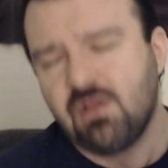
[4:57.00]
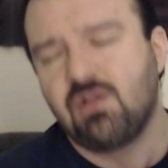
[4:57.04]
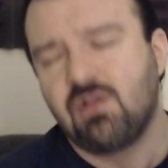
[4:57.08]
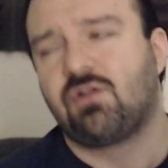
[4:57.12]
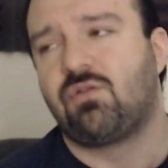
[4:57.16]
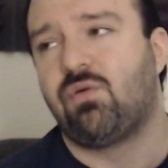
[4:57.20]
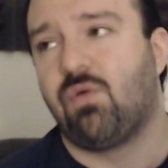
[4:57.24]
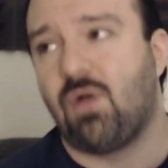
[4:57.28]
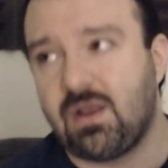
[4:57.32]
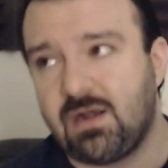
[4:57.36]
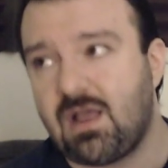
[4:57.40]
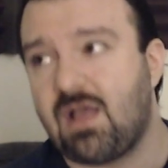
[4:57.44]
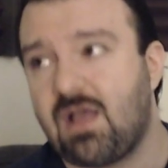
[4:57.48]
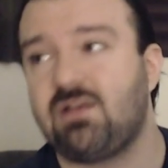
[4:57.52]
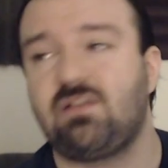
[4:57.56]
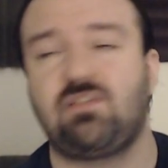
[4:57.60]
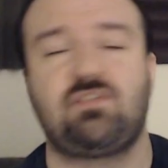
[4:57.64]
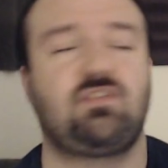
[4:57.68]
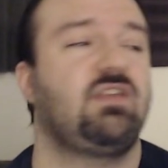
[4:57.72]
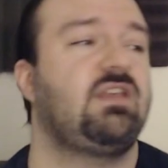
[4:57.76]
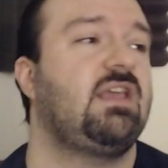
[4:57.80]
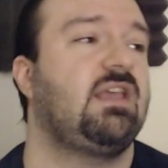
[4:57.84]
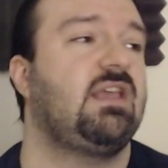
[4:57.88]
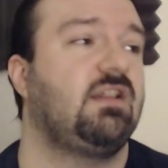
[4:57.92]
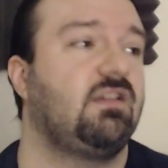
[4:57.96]
Quite
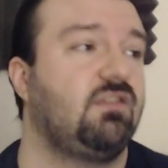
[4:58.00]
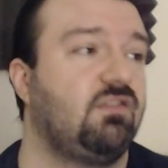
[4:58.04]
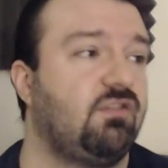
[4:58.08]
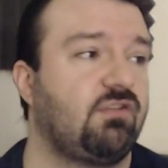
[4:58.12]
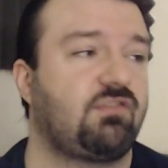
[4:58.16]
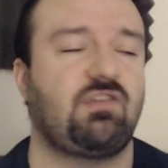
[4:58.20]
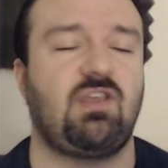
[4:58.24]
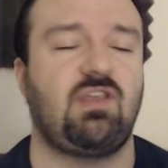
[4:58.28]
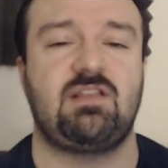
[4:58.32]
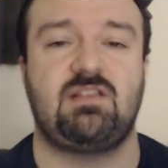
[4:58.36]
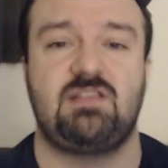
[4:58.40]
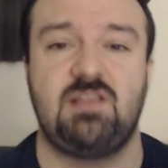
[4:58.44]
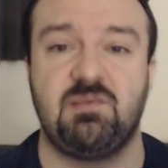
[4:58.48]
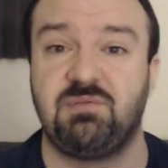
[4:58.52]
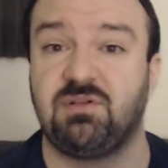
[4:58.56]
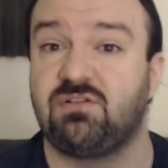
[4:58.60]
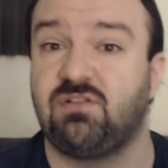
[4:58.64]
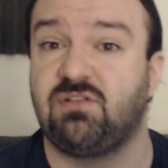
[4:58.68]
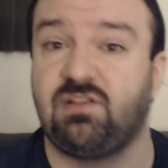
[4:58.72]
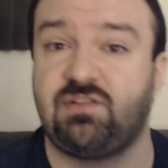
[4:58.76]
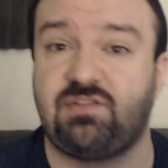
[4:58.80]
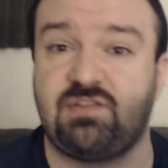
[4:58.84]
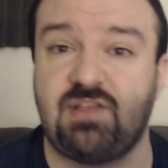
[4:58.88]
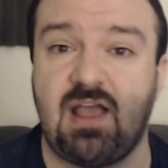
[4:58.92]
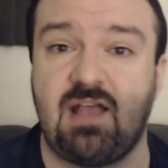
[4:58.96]
honestly, it looks like
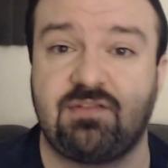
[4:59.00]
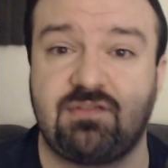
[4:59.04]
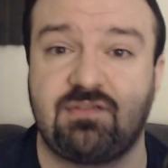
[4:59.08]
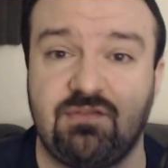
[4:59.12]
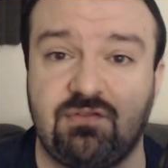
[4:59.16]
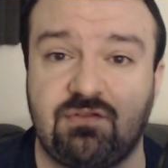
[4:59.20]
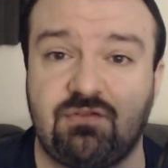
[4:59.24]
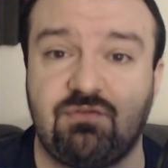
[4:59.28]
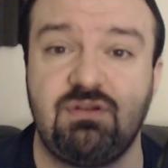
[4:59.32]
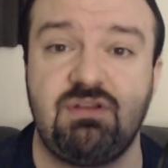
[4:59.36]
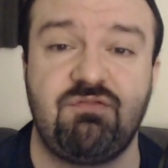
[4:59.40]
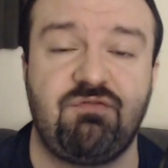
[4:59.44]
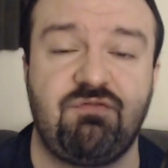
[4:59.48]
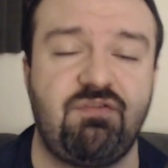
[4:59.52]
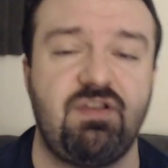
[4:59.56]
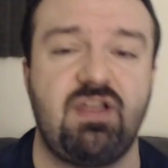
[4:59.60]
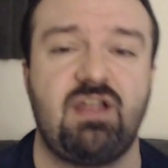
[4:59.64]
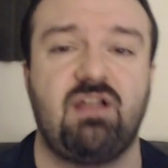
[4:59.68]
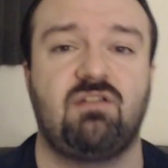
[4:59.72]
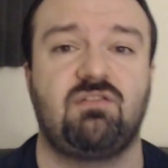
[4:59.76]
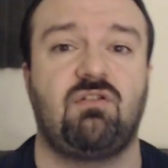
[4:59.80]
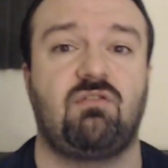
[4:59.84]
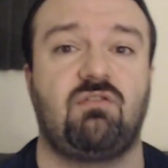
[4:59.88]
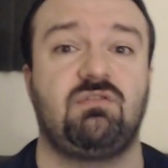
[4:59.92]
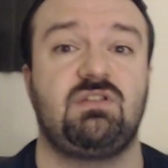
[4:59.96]
typical Assassin's Creed
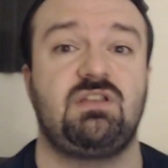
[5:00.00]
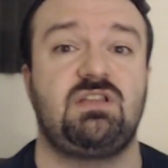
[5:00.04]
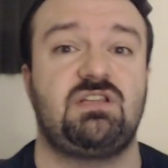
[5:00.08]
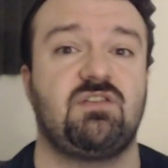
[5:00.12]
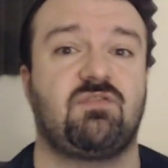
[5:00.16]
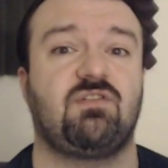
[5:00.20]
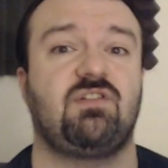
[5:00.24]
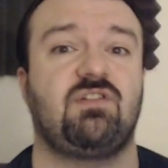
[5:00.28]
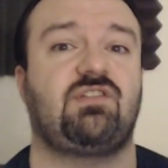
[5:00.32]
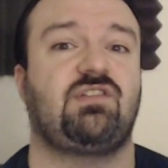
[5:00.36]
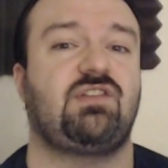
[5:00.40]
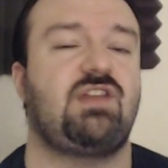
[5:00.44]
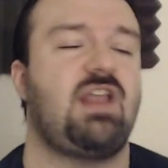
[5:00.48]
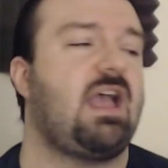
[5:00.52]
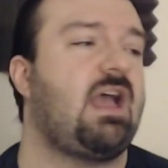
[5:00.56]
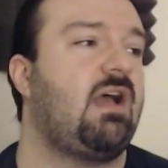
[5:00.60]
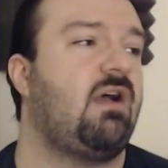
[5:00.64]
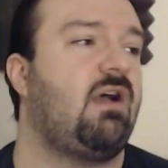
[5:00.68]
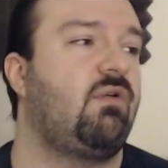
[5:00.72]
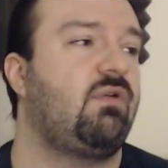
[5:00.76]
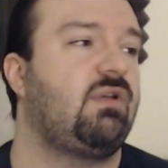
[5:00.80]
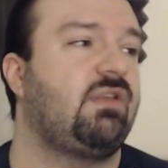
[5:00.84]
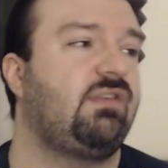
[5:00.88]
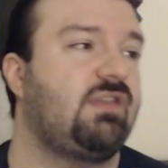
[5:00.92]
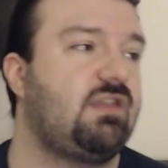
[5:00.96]
fare. The only difference
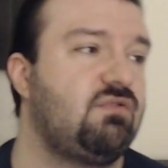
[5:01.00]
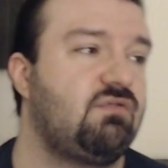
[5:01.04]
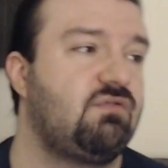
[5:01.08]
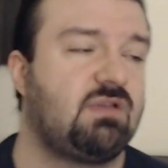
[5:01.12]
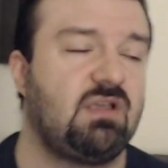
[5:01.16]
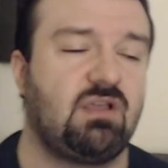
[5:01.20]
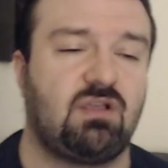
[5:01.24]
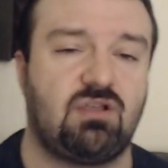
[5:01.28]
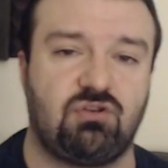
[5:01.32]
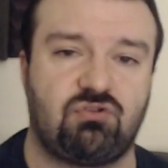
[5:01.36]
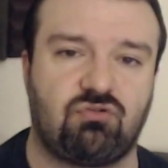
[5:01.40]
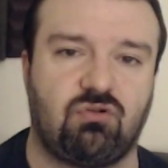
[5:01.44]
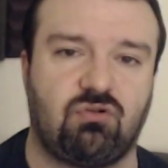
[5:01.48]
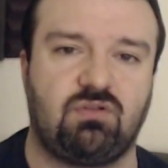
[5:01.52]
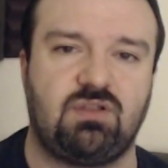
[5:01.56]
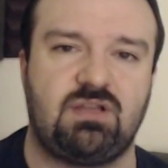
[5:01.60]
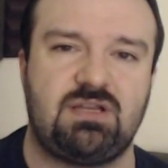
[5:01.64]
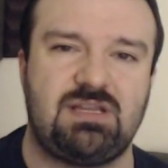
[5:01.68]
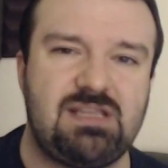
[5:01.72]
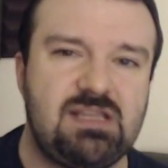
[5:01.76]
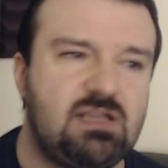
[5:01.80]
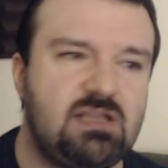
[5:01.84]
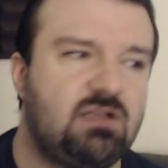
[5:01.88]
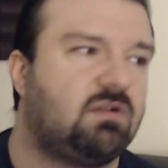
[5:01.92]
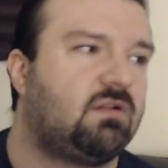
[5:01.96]
now is that you can control
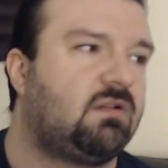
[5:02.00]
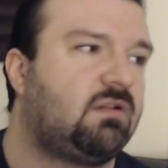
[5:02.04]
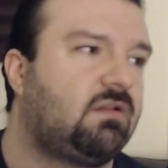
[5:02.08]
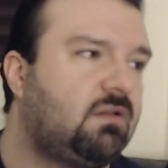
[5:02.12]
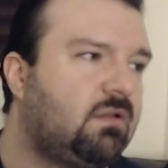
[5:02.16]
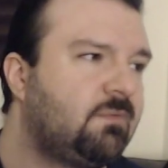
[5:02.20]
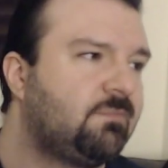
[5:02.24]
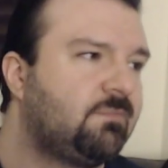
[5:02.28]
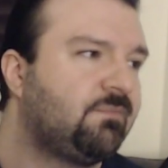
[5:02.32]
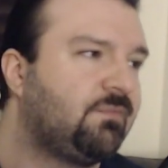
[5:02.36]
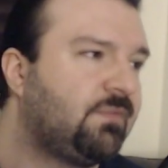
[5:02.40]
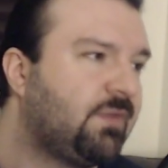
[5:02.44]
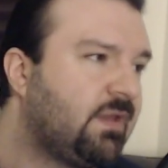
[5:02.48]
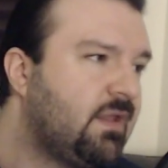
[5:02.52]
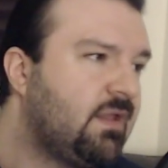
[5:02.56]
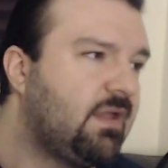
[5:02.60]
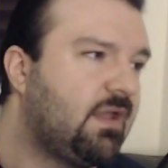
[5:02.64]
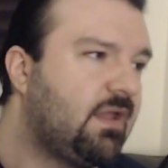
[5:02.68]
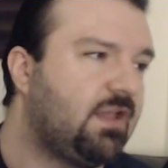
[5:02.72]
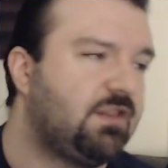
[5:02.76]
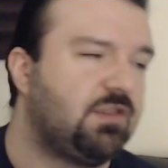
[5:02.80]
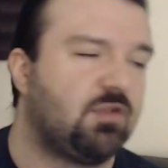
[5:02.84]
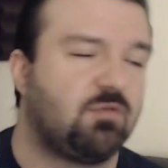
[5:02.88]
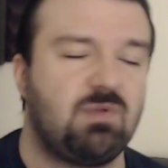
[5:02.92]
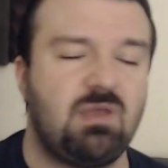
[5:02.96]
an eagle
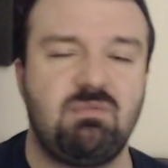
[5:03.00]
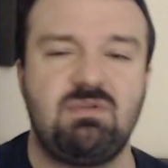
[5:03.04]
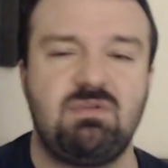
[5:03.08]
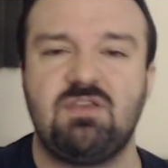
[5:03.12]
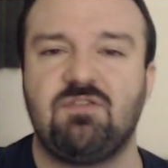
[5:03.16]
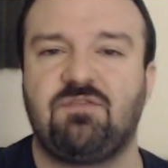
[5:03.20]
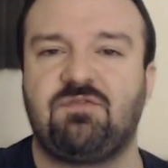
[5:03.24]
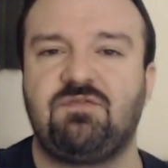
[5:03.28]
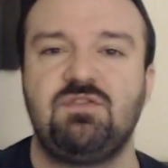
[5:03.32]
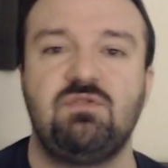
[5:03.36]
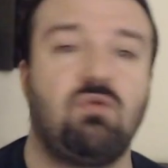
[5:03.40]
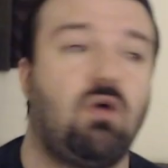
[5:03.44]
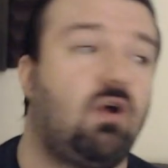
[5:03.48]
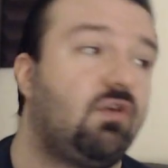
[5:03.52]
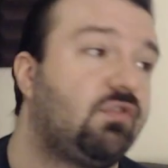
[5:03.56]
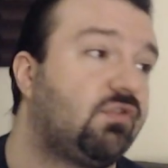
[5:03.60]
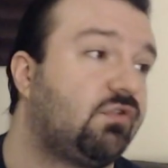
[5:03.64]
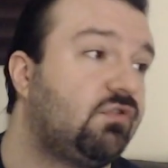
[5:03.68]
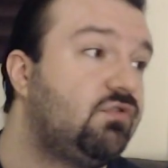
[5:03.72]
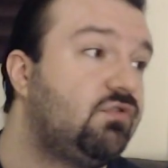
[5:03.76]
and there may be a few other